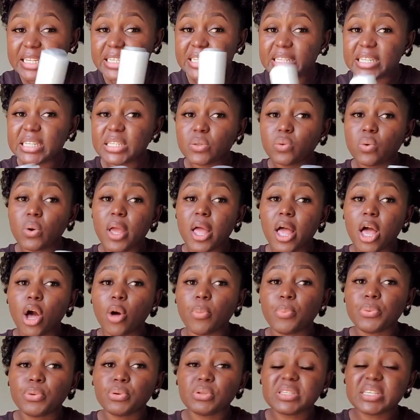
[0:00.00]
This will
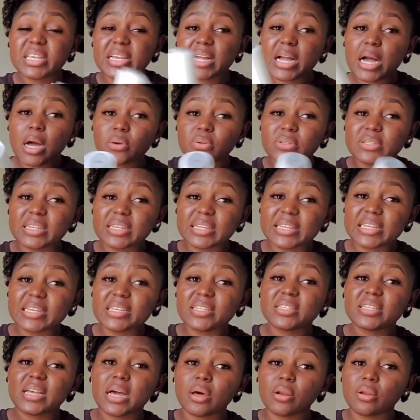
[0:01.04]
help you take out the
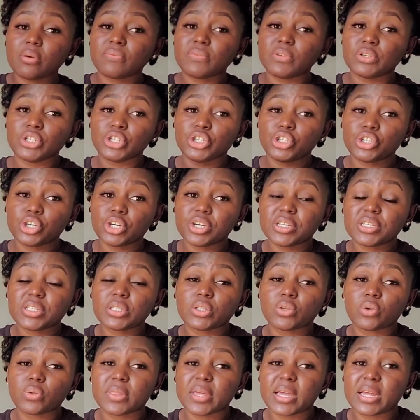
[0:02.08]
length out of the shirt
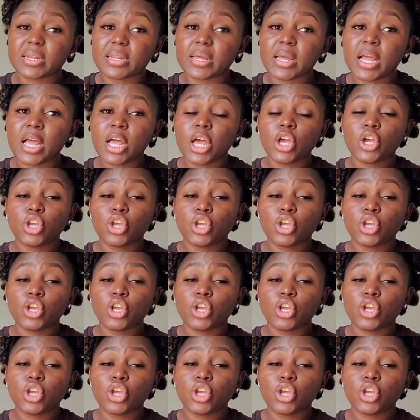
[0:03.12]
so that